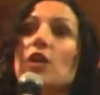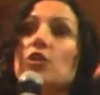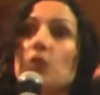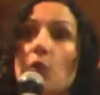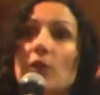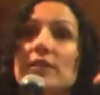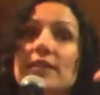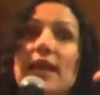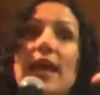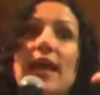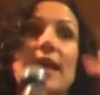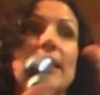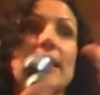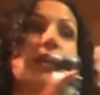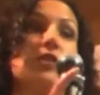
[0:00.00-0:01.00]
your
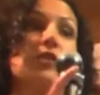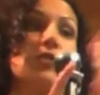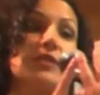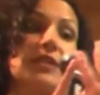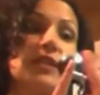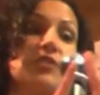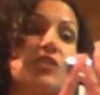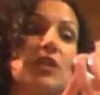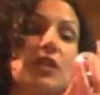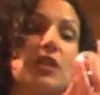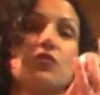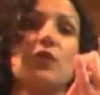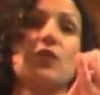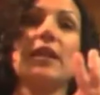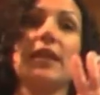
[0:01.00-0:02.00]
10 and you're teaching and
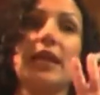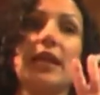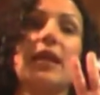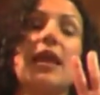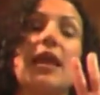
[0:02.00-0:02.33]
training